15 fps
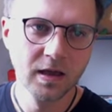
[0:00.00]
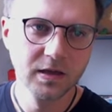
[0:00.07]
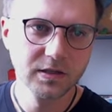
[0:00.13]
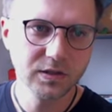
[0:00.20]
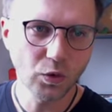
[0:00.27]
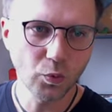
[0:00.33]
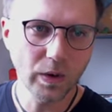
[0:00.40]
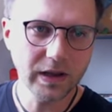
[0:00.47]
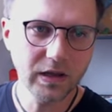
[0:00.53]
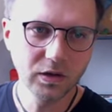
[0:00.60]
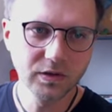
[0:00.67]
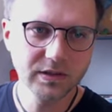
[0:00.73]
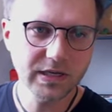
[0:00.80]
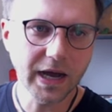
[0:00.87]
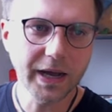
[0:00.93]
So when you
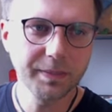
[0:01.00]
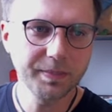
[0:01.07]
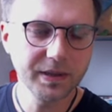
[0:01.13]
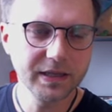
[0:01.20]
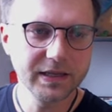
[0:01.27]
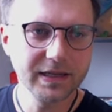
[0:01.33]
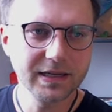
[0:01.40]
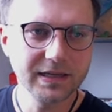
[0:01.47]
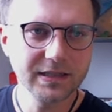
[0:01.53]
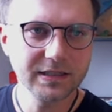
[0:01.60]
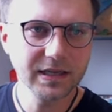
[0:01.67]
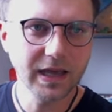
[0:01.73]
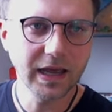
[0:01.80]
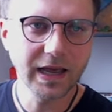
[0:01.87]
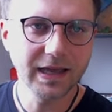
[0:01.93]
type in
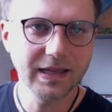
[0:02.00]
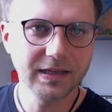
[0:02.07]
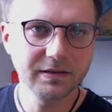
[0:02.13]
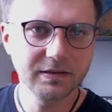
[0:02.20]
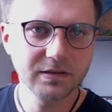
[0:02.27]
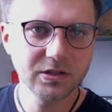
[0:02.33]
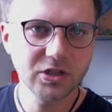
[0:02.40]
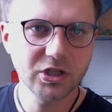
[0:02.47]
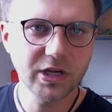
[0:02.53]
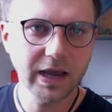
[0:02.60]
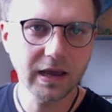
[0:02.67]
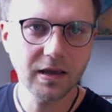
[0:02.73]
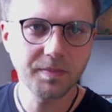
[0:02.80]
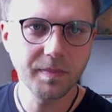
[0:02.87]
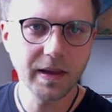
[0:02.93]

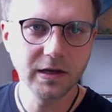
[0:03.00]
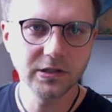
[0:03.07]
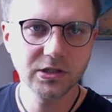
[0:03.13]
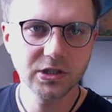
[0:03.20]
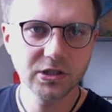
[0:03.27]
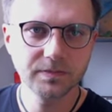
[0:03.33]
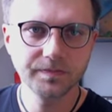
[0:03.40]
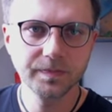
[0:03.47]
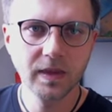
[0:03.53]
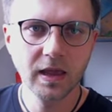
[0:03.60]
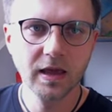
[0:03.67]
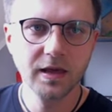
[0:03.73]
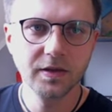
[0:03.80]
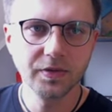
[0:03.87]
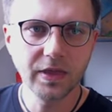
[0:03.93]
check mesh,
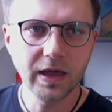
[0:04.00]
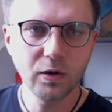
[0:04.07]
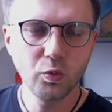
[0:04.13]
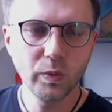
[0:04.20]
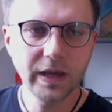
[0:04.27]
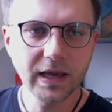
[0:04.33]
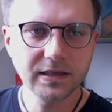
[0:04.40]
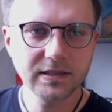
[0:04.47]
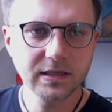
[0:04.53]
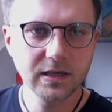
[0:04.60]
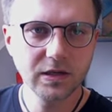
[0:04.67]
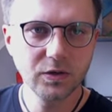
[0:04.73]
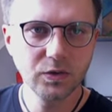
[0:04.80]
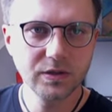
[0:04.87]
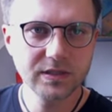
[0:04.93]
then we
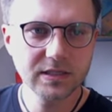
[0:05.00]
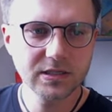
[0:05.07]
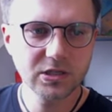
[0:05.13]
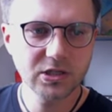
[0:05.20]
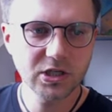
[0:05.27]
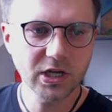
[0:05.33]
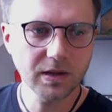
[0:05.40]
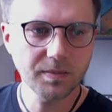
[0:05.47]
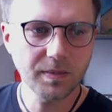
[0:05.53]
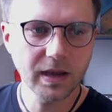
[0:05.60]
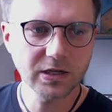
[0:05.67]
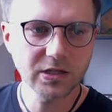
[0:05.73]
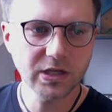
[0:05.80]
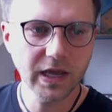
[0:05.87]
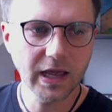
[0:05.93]
execute check
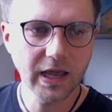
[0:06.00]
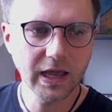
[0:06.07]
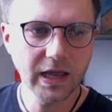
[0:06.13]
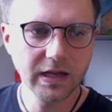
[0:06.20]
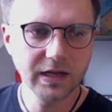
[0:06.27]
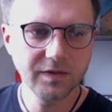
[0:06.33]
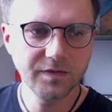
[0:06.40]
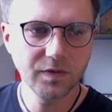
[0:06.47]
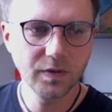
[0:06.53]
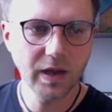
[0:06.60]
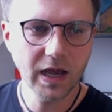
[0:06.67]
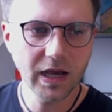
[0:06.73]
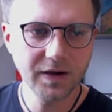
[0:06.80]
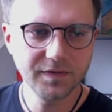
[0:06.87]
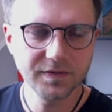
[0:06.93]
mesh and if you
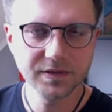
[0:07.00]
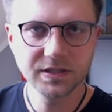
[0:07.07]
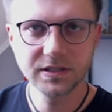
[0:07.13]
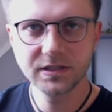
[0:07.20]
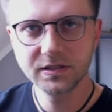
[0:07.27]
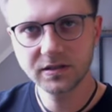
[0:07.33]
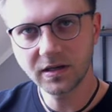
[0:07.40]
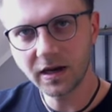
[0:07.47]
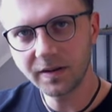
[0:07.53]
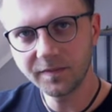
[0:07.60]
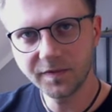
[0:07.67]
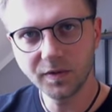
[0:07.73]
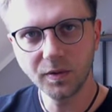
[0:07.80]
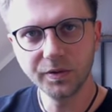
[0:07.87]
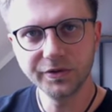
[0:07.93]
have a time
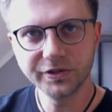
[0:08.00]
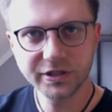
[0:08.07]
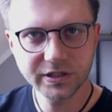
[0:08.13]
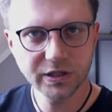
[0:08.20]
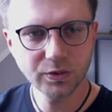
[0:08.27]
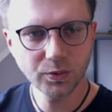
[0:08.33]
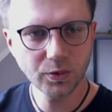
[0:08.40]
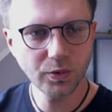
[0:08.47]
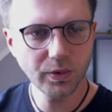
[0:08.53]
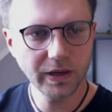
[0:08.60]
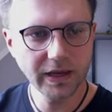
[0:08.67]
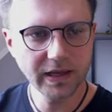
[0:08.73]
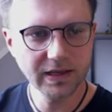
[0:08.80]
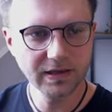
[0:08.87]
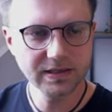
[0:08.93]
folder zero,
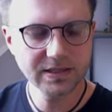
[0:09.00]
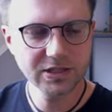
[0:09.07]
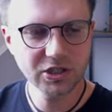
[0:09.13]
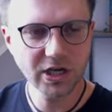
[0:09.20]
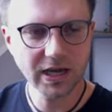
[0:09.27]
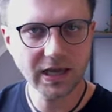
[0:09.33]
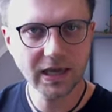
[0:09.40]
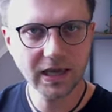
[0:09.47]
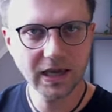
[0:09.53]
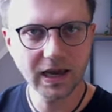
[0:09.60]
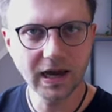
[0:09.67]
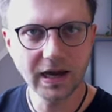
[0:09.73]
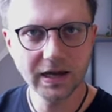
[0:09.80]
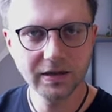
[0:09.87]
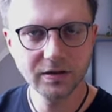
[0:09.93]
it is checking
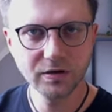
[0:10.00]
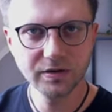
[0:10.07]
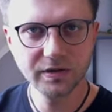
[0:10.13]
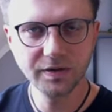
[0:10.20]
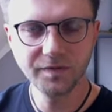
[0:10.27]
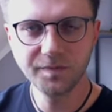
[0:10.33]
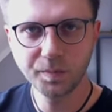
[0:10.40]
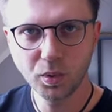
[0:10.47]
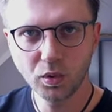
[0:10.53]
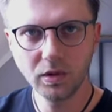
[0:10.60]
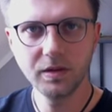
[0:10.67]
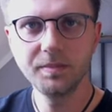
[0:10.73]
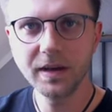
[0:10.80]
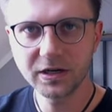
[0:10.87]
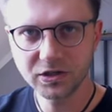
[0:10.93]
either the
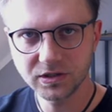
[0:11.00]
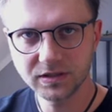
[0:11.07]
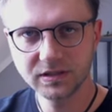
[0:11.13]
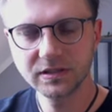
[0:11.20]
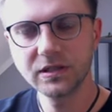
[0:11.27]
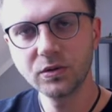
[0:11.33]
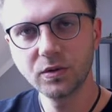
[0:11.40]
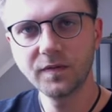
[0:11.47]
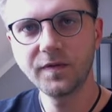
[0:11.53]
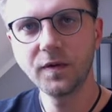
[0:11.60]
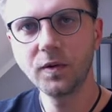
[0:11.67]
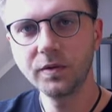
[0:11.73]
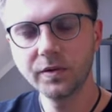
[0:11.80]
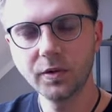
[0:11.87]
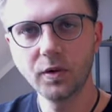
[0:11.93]
poly mesh in the zero
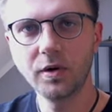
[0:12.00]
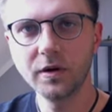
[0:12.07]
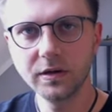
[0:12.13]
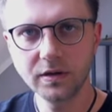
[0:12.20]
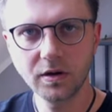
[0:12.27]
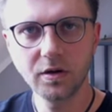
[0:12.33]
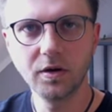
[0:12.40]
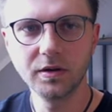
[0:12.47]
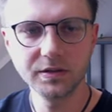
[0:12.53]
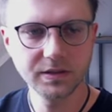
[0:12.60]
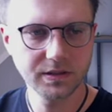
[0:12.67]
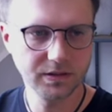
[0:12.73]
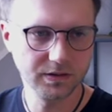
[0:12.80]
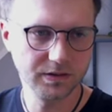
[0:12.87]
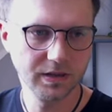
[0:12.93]
folder or in a
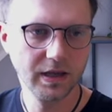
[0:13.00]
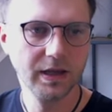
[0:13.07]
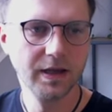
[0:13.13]
constant.